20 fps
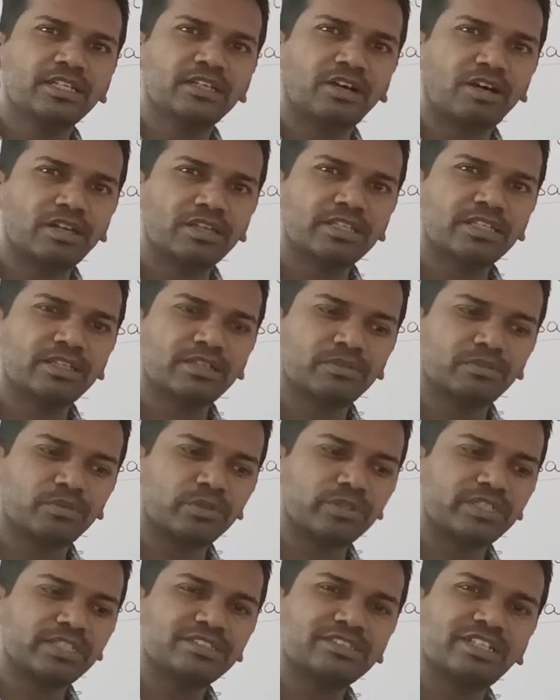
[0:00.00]
all the
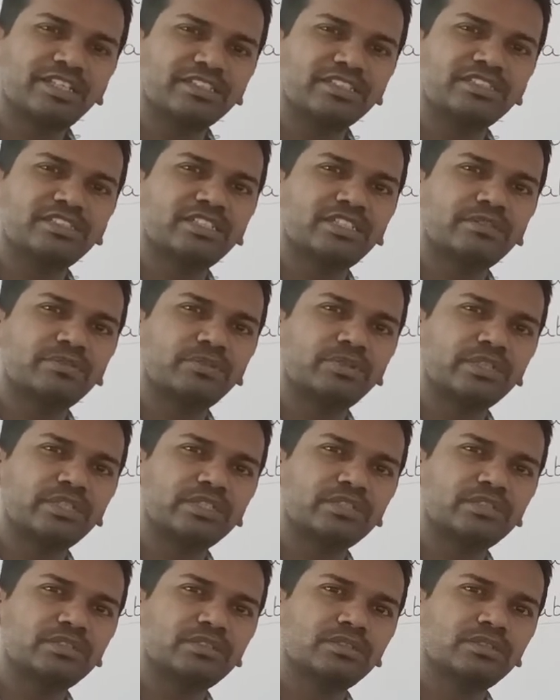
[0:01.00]
voters, registered
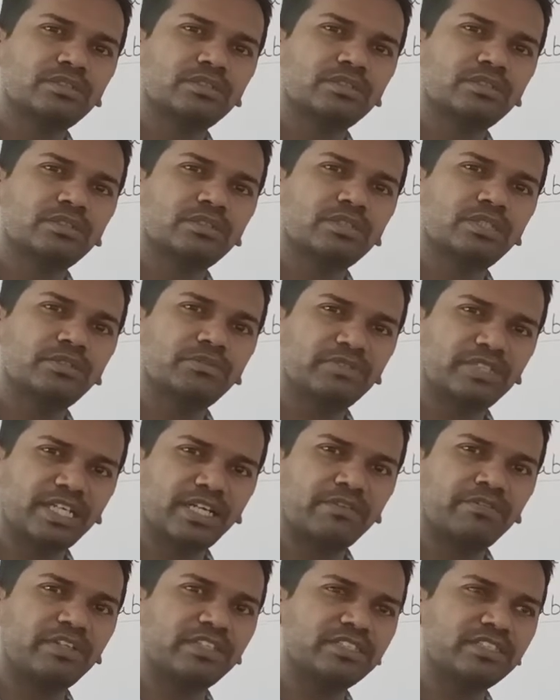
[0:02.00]
voters, if they
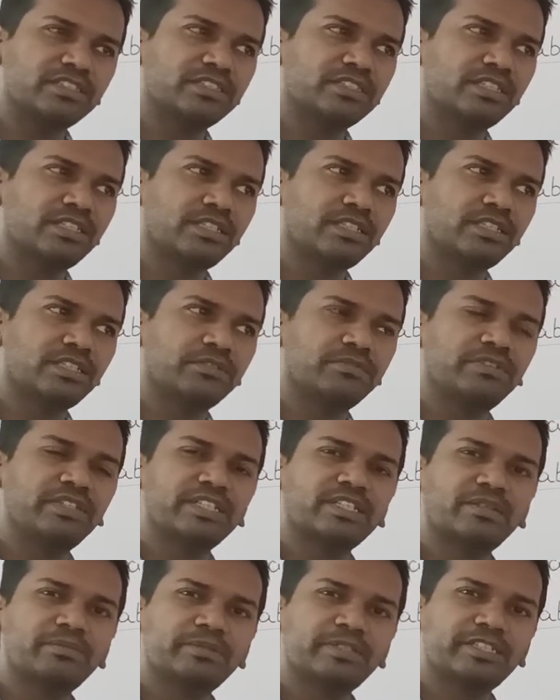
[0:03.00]
have registered, if they
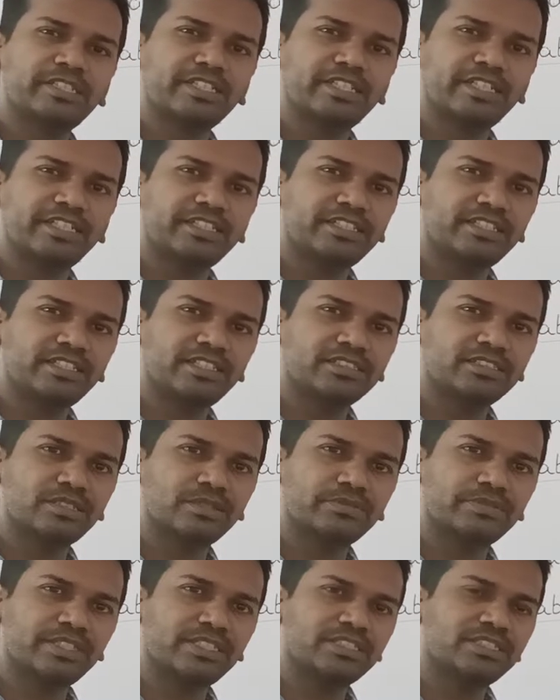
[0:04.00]
completed 18 years
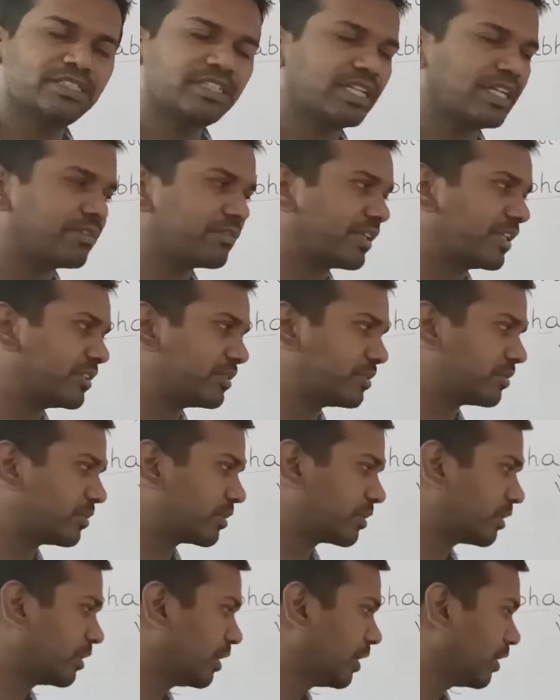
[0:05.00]
of age, they have right to vote.
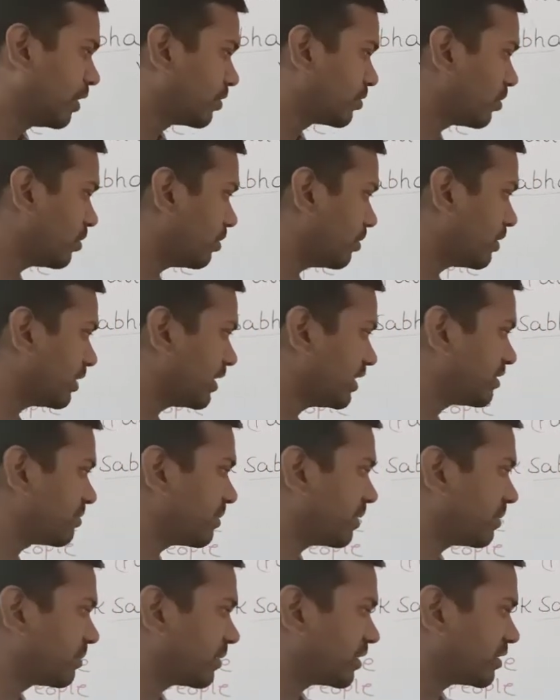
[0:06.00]
So these
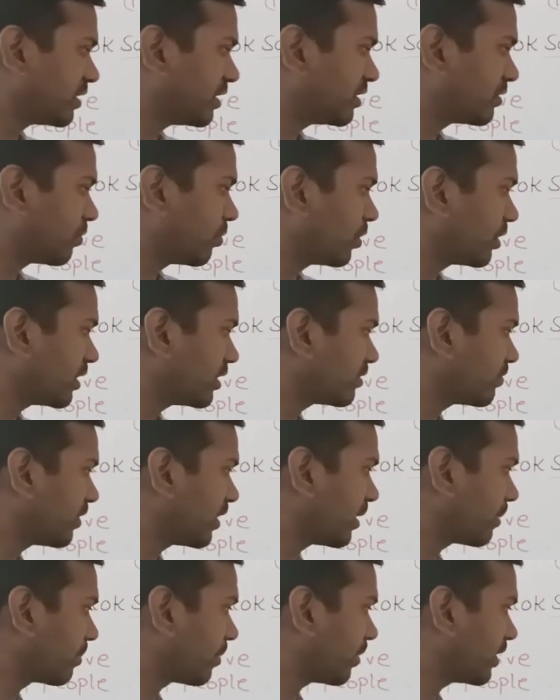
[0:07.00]
members, these voters
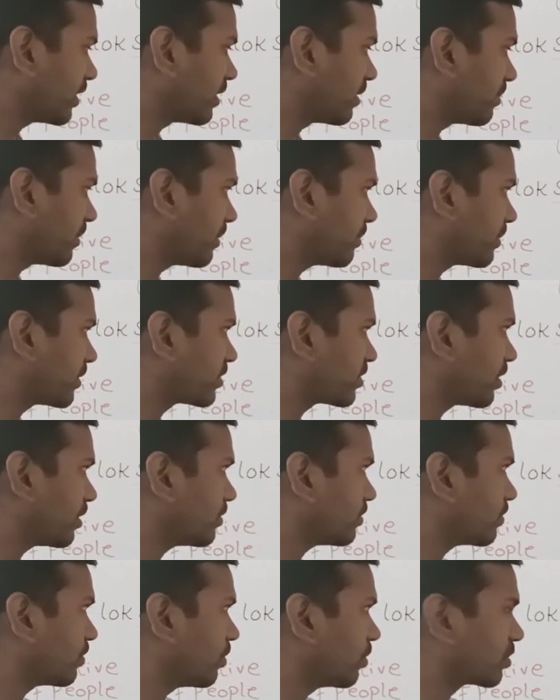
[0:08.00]
will appoint the members
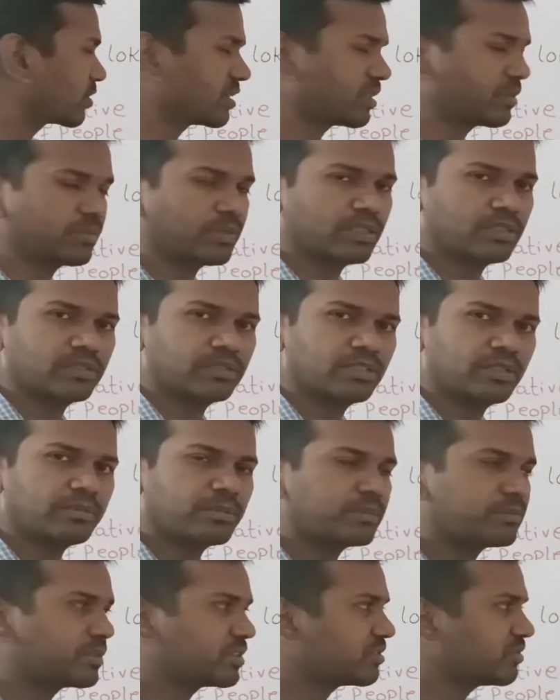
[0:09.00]
of Lok Sabha. The
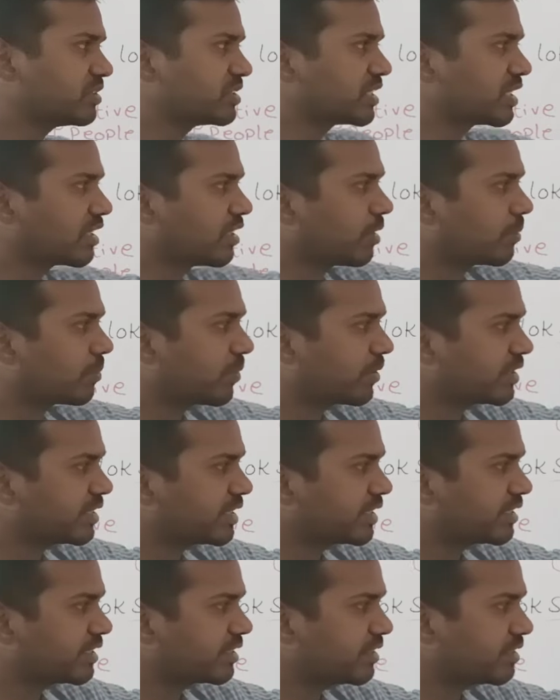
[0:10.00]
members which are
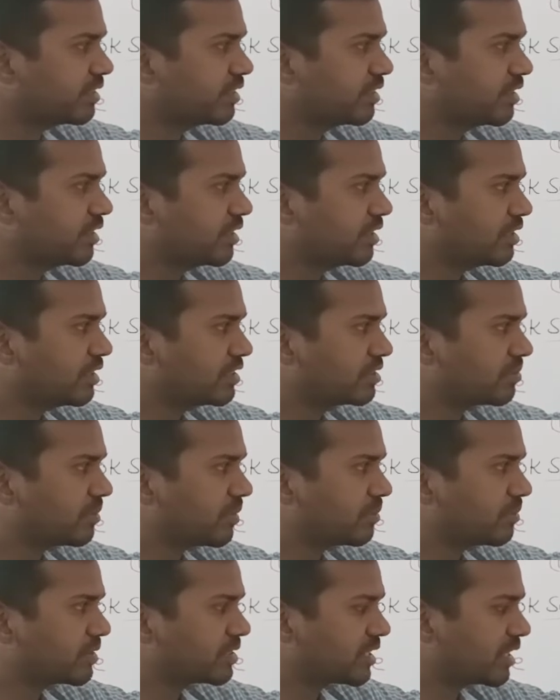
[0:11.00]
appointed here, these
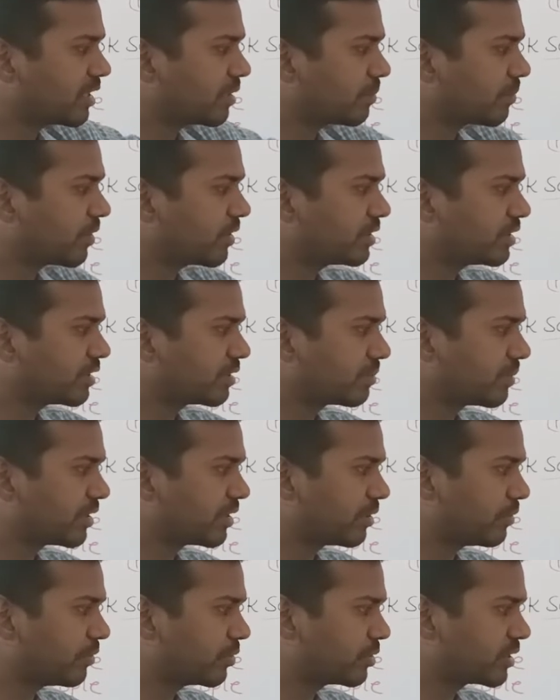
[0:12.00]
members are appointed by
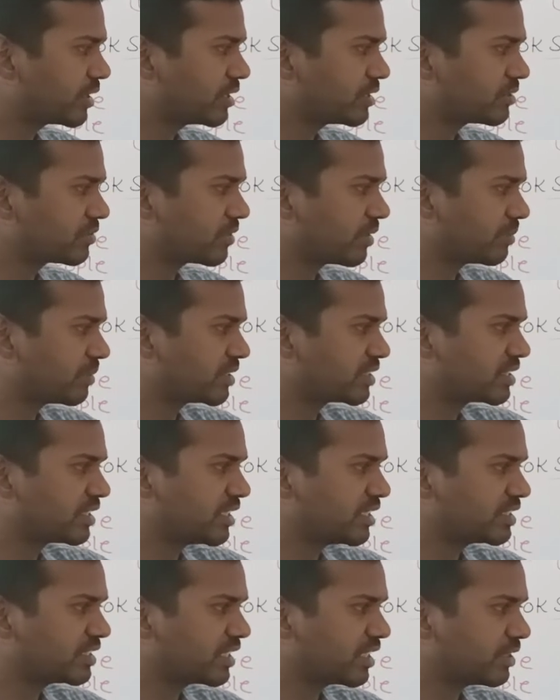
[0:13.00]
the voters from the
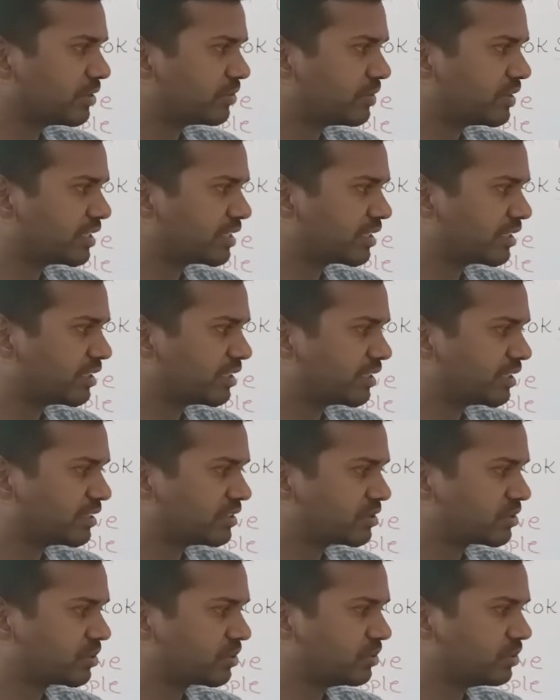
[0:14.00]
states and union
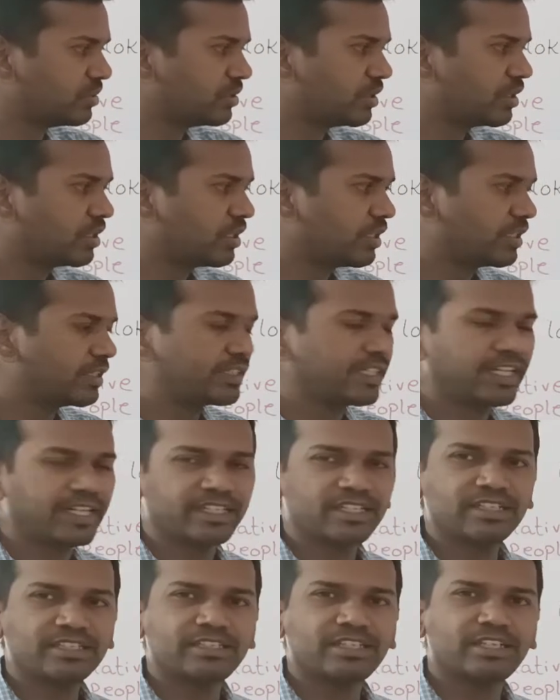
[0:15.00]
territories through
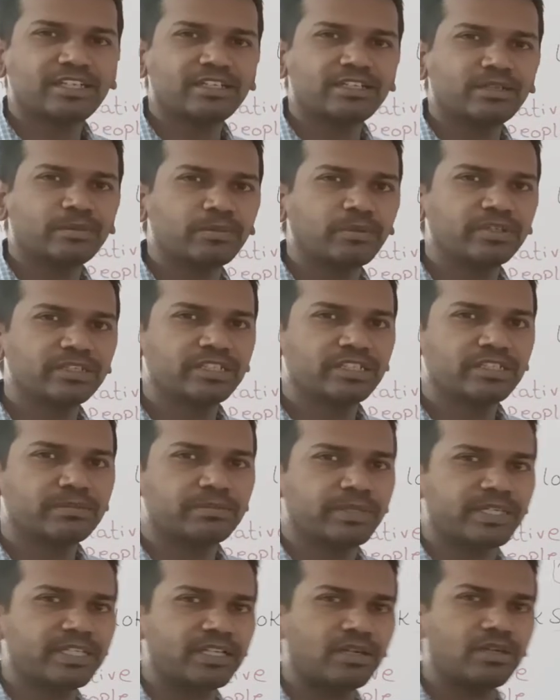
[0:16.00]
directly they are appointed
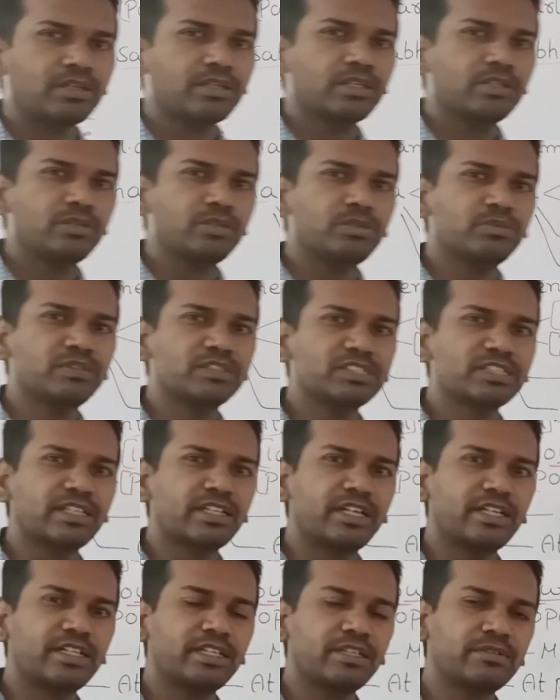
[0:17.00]
by
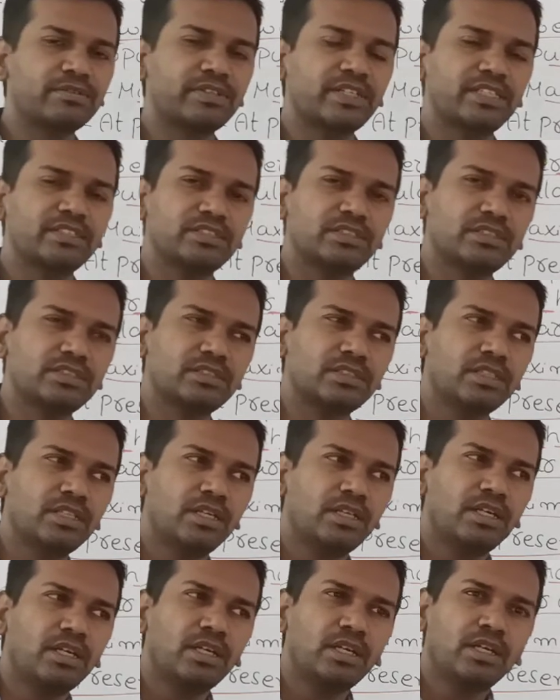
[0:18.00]
universal adult franchise.
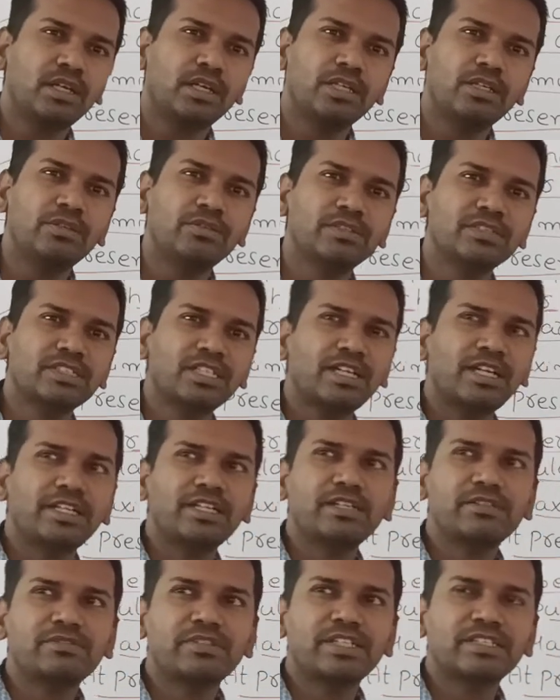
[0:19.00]
Universal
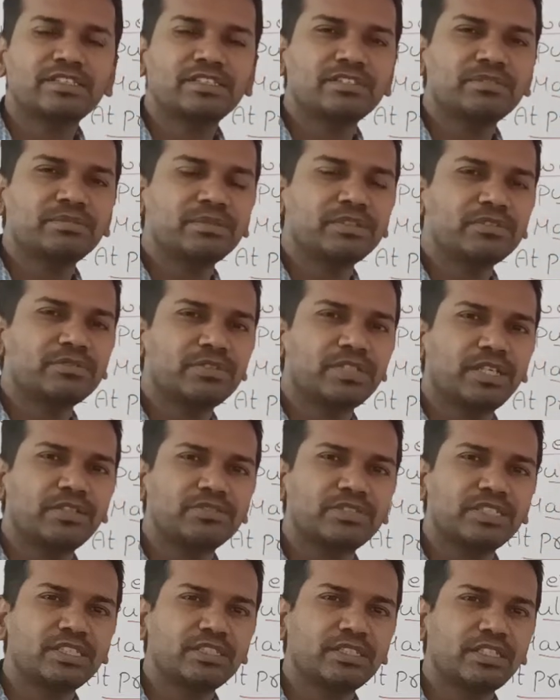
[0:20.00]
adult franchise means we have
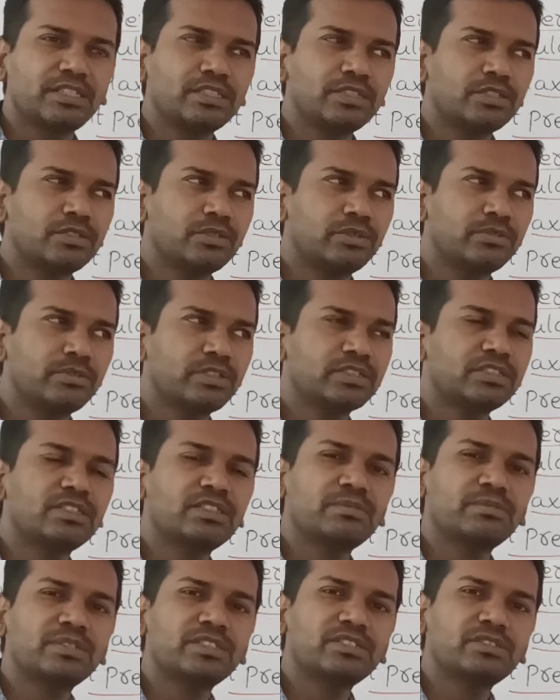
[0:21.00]
seen that
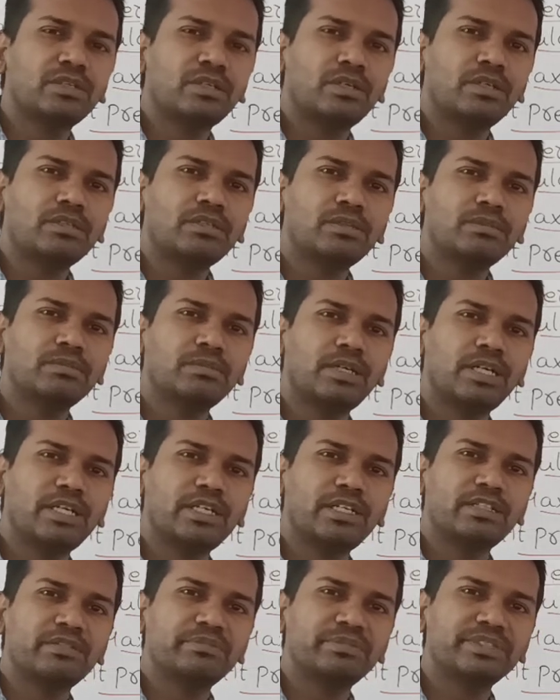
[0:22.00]
universal means all,
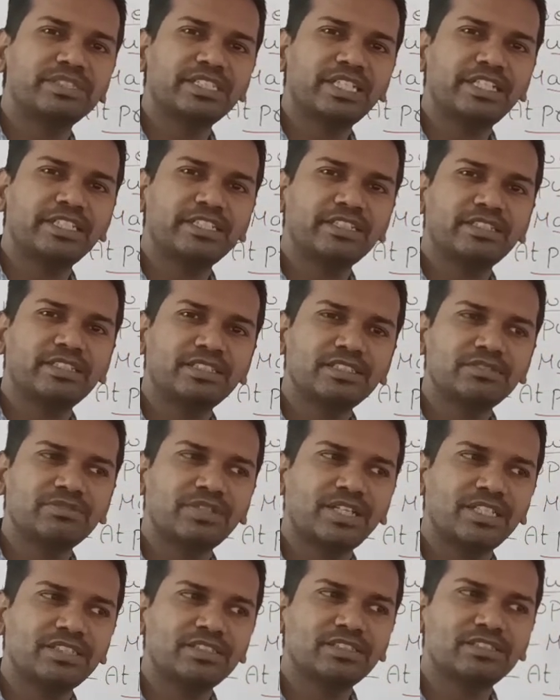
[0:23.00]
adult means 18 years,
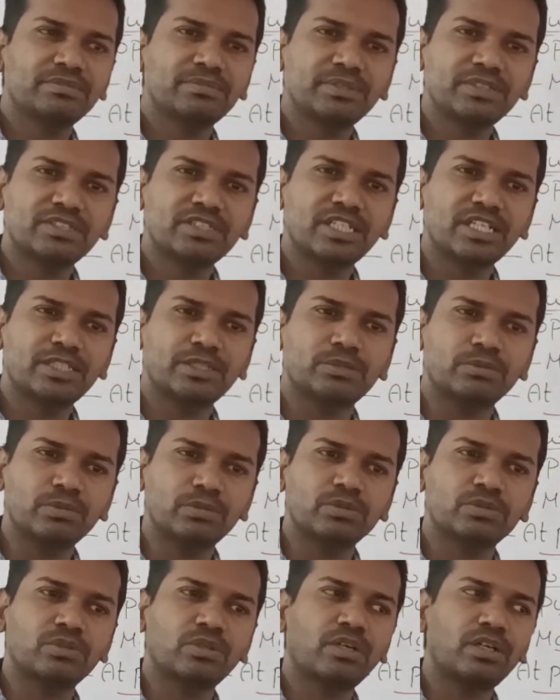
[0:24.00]
franchise means right to
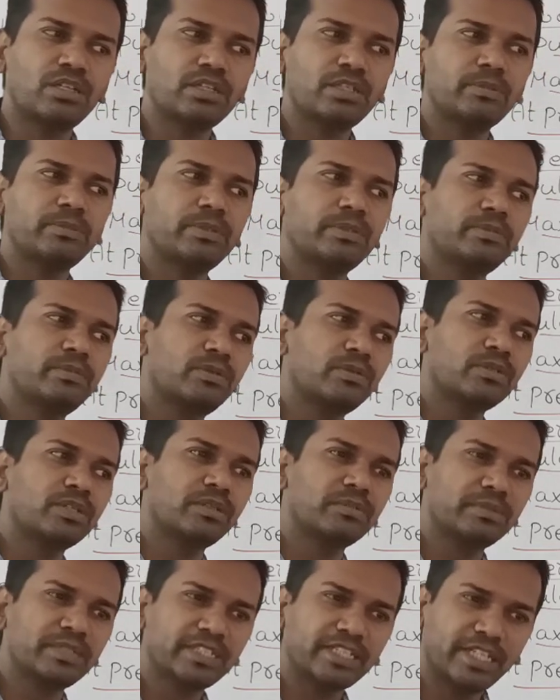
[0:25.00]
vote. So all the people who
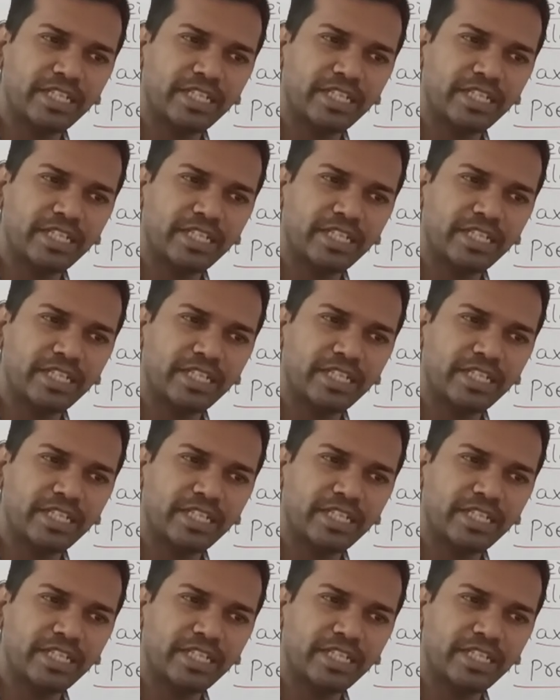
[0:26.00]
complete